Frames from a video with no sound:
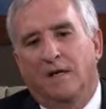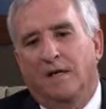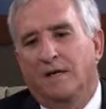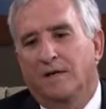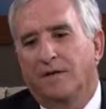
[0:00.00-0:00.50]

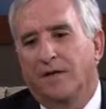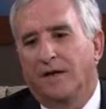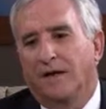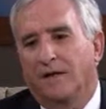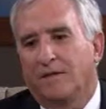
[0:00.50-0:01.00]
And
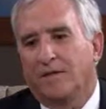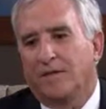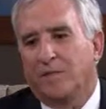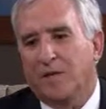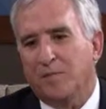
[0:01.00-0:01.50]

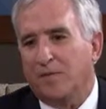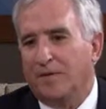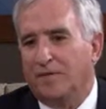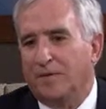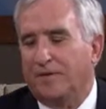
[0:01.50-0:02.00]
the
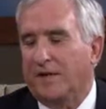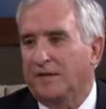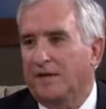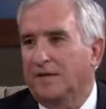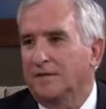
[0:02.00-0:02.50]
people of North
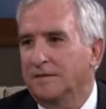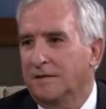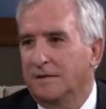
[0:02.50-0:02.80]
Carolina